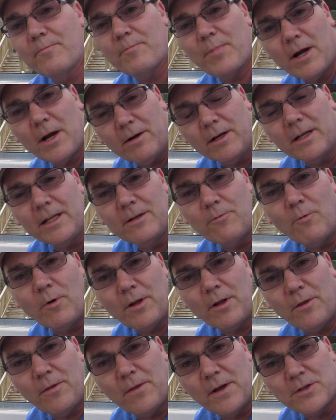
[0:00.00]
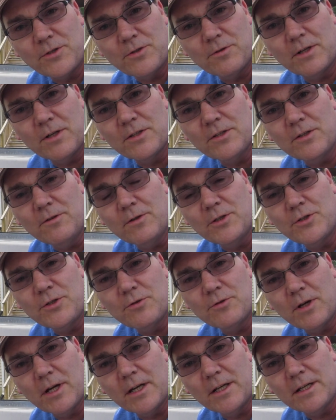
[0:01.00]
Apparently, one of the things you can do is
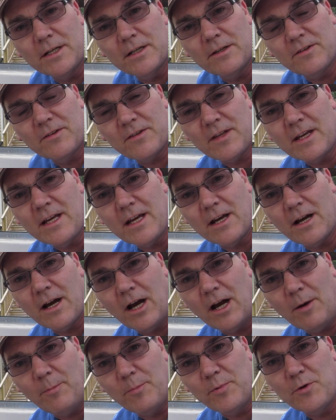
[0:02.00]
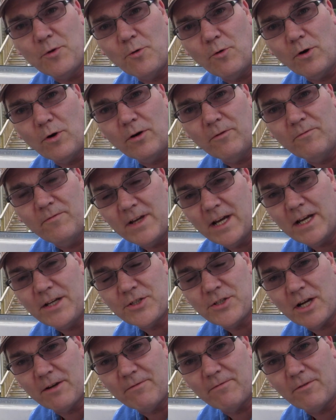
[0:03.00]
you can sync up your
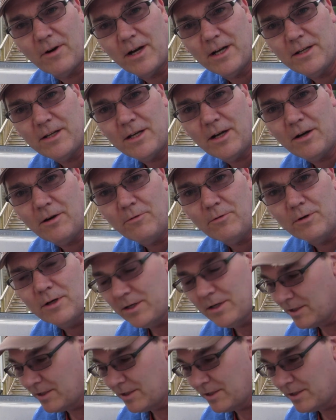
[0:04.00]
VHF radio